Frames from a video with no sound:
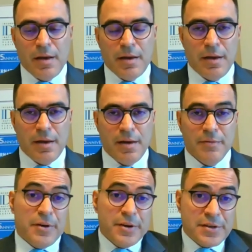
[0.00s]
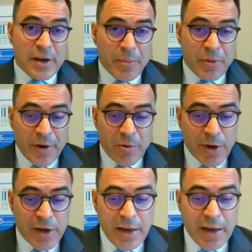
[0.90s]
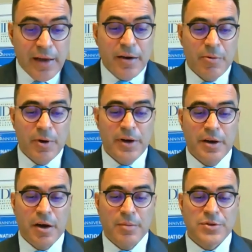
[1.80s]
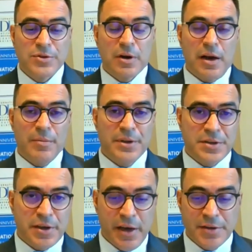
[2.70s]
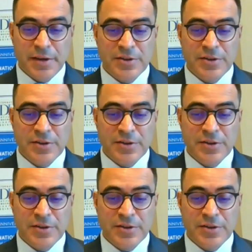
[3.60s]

If there is something we need when it comes to climate change,